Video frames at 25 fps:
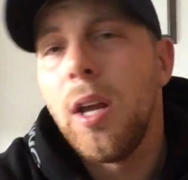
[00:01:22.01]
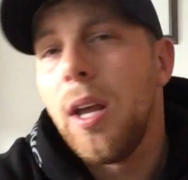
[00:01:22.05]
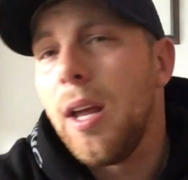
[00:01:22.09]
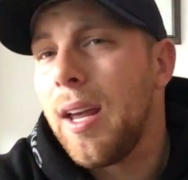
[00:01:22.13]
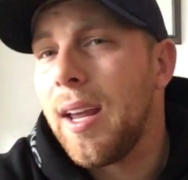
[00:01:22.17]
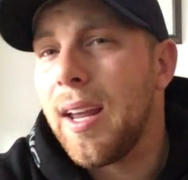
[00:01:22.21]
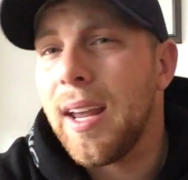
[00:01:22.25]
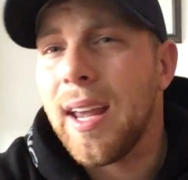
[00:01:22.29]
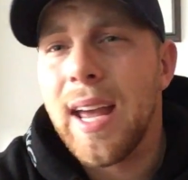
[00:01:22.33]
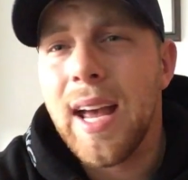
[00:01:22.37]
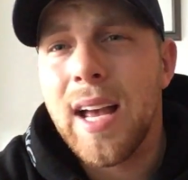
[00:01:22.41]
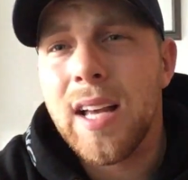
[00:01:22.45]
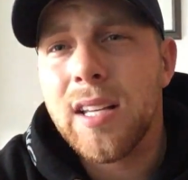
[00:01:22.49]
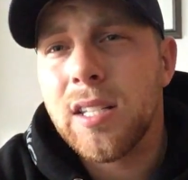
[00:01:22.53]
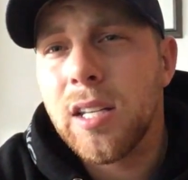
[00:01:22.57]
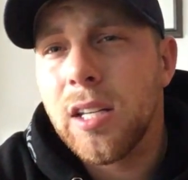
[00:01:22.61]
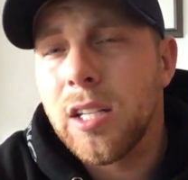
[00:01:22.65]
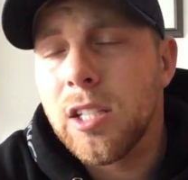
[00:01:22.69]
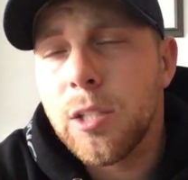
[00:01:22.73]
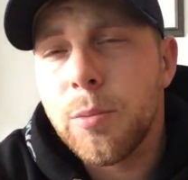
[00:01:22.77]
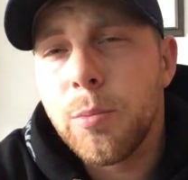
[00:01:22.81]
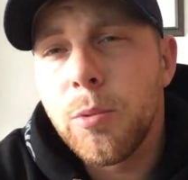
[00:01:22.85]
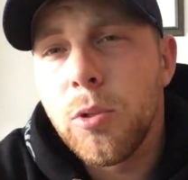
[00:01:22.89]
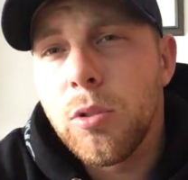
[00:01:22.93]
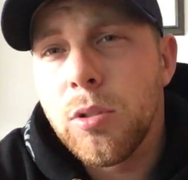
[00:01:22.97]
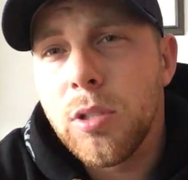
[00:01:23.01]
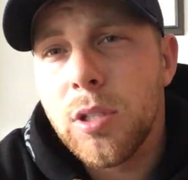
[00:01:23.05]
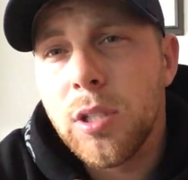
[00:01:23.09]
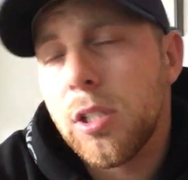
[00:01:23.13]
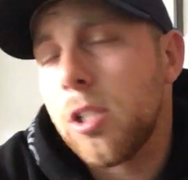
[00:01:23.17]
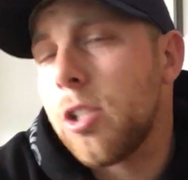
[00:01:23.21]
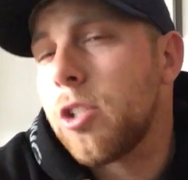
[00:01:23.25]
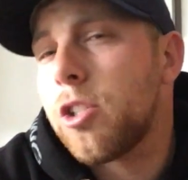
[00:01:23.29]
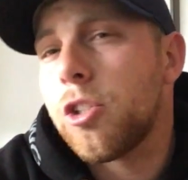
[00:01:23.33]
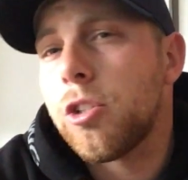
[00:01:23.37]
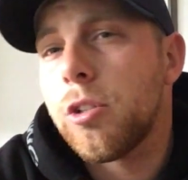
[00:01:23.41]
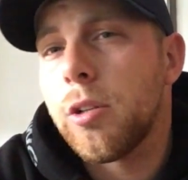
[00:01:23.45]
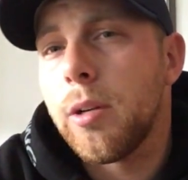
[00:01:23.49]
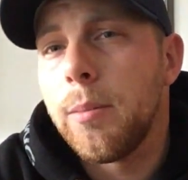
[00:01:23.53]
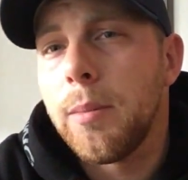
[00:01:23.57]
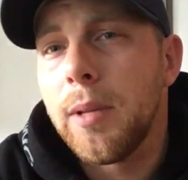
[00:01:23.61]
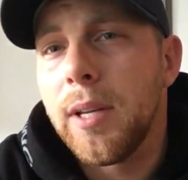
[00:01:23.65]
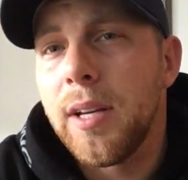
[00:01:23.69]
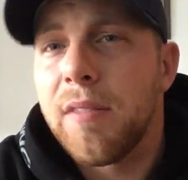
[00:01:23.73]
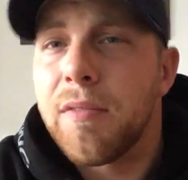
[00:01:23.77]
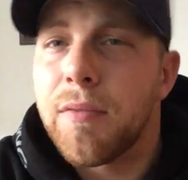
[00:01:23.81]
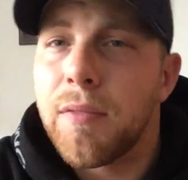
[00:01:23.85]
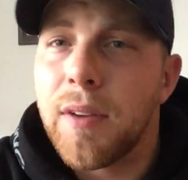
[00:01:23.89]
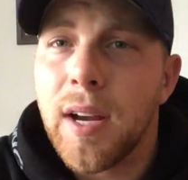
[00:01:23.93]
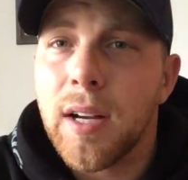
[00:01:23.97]
And casting spoons is extremely
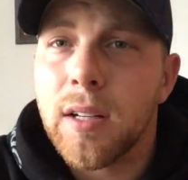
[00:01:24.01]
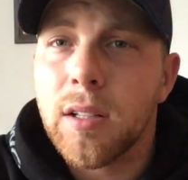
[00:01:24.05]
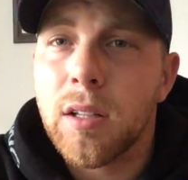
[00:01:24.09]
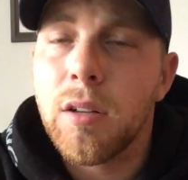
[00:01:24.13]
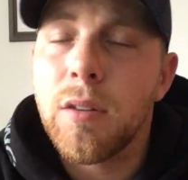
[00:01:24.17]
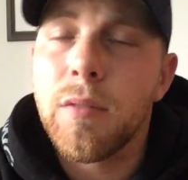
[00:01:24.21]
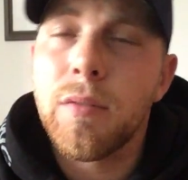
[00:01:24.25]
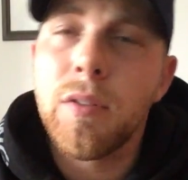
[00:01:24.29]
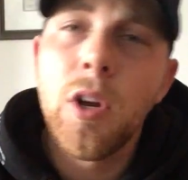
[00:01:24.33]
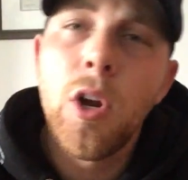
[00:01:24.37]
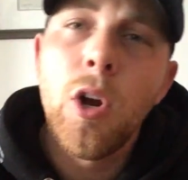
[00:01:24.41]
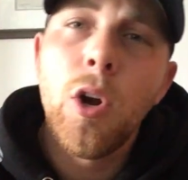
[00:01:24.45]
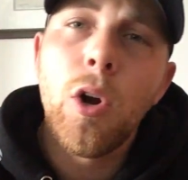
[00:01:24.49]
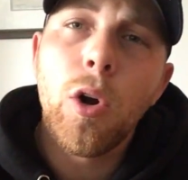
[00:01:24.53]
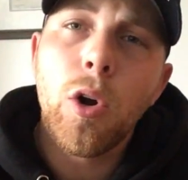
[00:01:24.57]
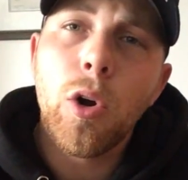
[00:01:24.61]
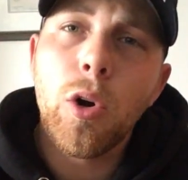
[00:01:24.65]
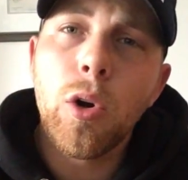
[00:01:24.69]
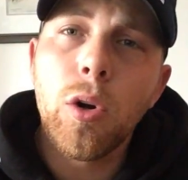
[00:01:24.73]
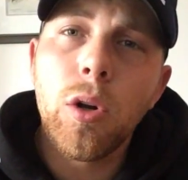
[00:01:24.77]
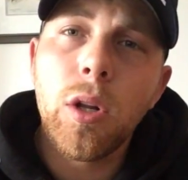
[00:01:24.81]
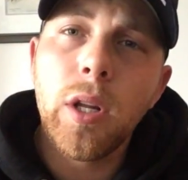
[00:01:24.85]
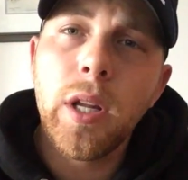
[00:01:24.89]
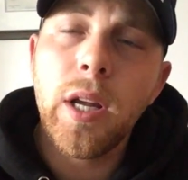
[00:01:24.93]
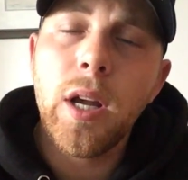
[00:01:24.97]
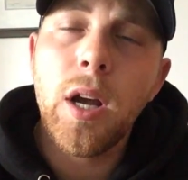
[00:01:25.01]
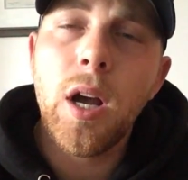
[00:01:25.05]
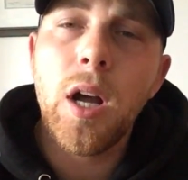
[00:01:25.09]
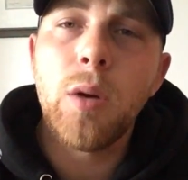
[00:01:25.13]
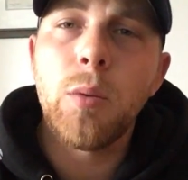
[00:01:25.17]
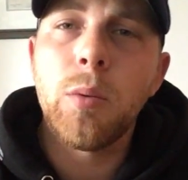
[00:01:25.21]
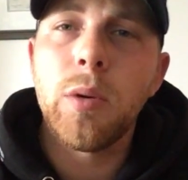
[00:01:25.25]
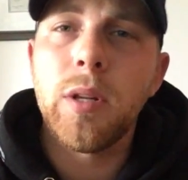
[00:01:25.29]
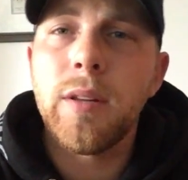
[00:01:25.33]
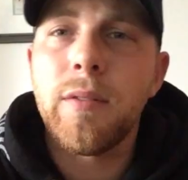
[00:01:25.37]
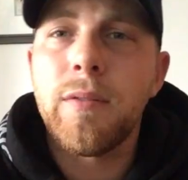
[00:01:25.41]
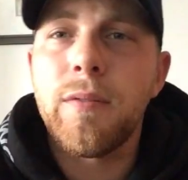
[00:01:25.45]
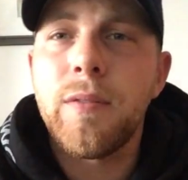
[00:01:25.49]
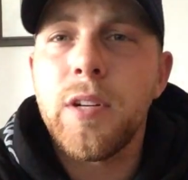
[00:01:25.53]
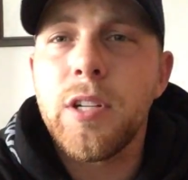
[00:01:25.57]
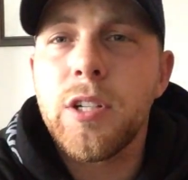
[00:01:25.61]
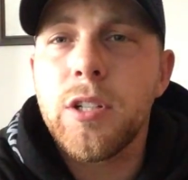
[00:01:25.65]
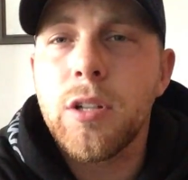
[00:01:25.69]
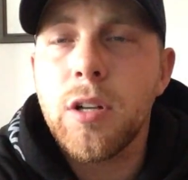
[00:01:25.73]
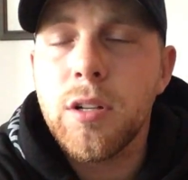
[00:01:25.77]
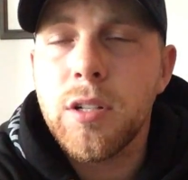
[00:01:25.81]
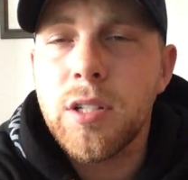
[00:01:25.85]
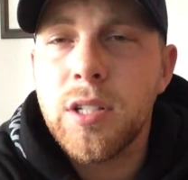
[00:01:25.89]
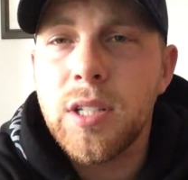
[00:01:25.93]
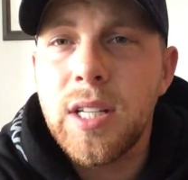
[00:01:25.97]
effective early on when the fish
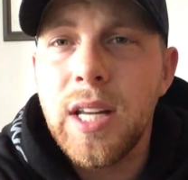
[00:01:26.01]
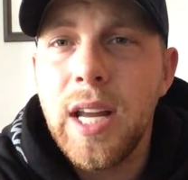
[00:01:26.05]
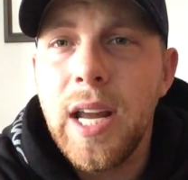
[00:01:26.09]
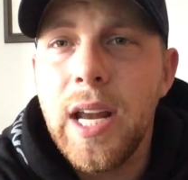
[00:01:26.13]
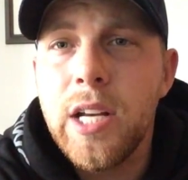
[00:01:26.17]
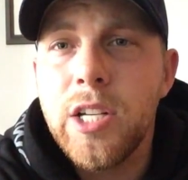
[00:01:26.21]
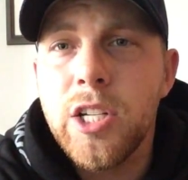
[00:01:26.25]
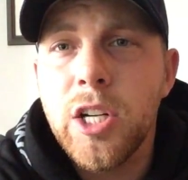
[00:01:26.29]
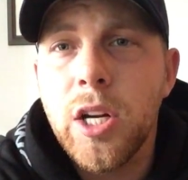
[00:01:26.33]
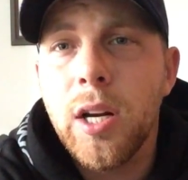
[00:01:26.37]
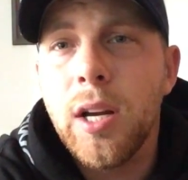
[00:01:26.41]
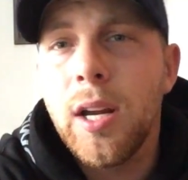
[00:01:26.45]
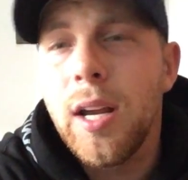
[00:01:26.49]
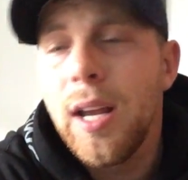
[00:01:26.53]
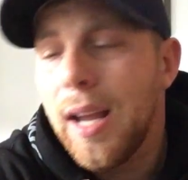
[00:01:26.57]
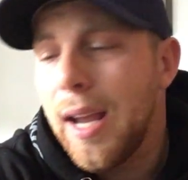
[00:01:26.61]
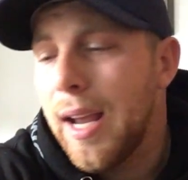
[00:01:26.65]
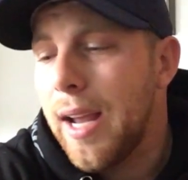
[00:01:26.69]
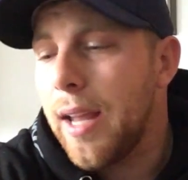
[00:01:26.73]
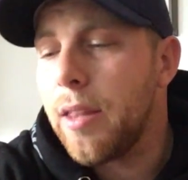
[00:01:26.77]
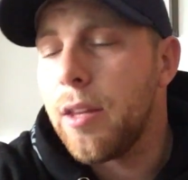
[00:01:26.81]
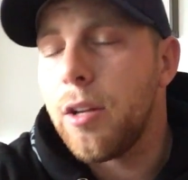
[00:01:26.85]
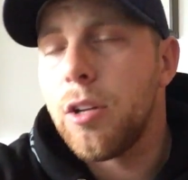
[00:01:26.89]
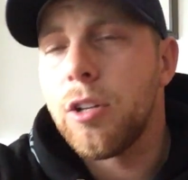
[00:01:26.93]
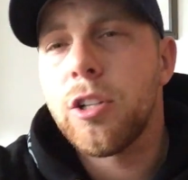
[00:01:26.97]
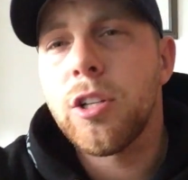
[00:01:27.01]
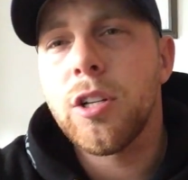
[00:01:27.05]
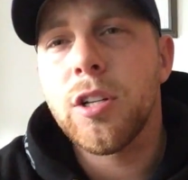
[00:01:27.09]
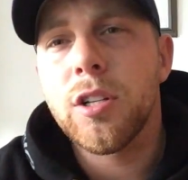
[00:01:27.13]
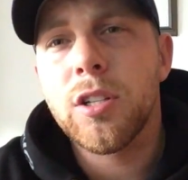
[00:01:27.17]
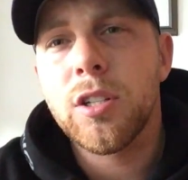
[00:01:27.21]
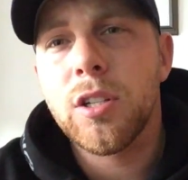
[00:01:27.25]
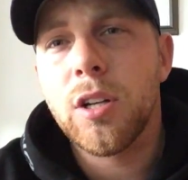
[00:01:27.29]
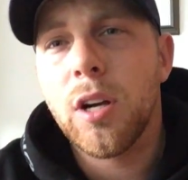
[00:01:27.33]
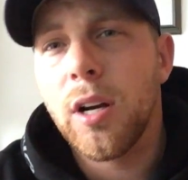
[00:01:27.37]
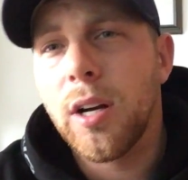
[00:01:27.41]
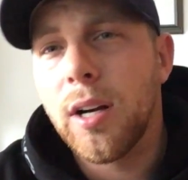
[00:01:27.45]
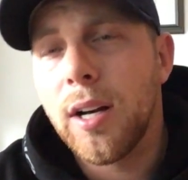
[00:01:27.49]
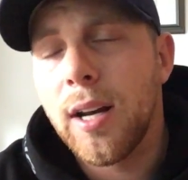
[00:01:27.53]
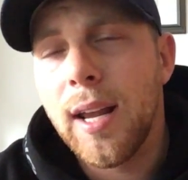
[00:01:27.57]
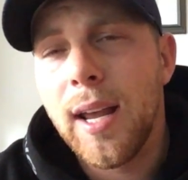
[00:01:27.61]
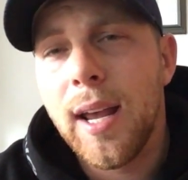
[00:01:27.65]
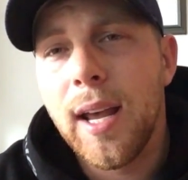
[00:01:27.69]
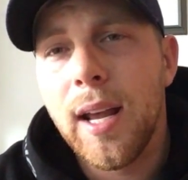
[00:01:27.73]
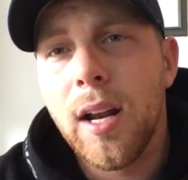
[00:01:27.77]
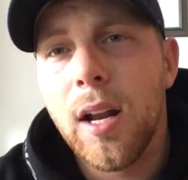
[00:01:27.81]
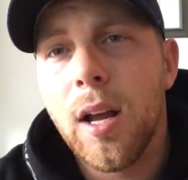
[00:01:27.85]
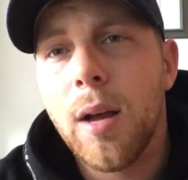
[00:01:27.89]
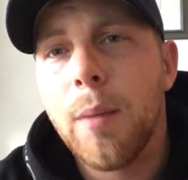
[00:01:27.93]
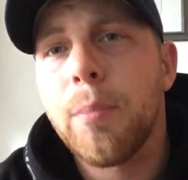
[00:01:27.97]
are staging and they're just starting to
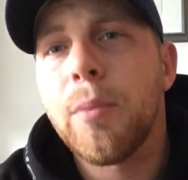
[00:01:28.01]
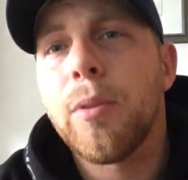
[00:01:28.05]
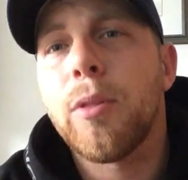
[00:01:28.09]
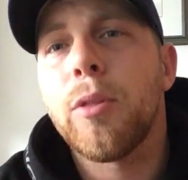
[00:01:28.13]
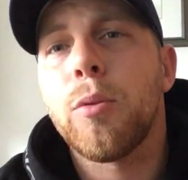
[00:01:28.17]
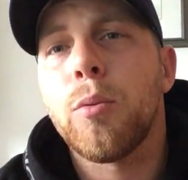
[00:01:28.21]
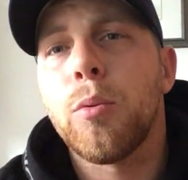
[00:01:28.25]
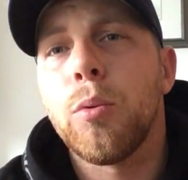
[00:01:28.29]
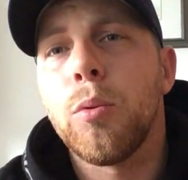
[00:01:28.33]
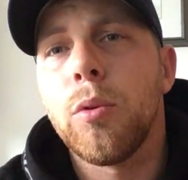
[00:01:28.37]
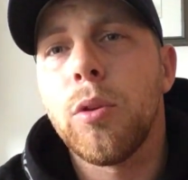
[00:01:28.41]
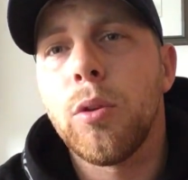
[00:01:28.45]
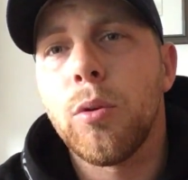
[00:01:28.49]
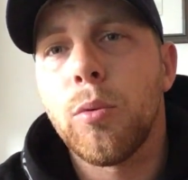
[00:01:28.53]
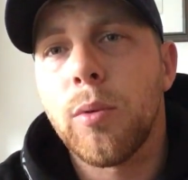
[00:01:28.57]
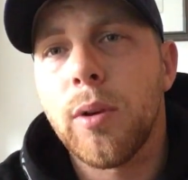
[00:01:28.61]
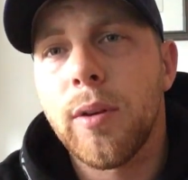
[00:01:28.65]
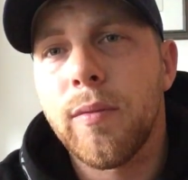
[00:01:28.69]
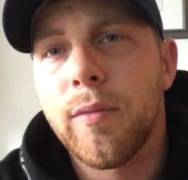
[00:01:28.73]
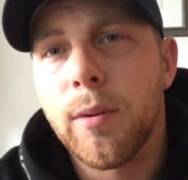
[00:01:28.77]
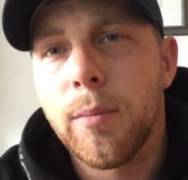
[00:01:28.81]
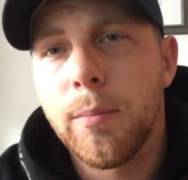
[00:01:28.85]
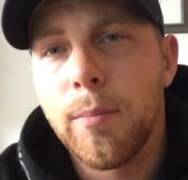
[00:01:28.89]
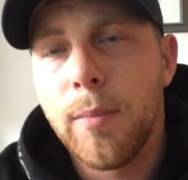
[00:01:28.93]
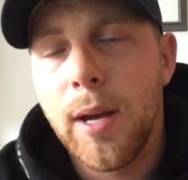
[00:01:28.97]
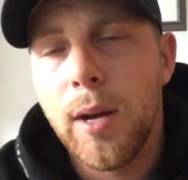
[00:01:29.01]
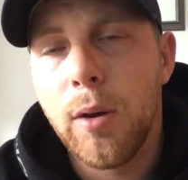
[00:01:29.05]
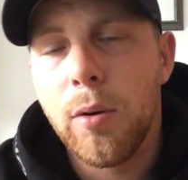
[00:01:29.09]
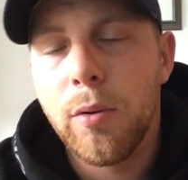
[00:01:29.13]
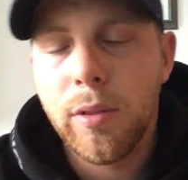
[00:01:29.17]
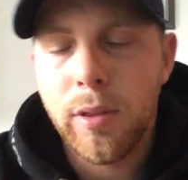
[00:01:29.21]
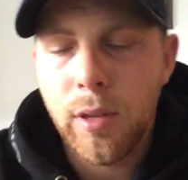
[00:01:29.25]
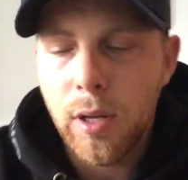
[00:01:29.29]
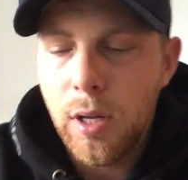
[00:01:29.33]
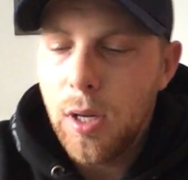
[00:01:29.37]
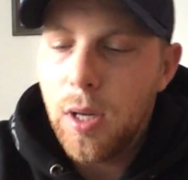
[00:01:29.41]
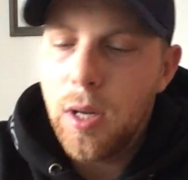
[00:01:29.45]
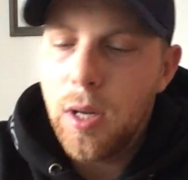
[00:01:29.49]
head up through the river mouth.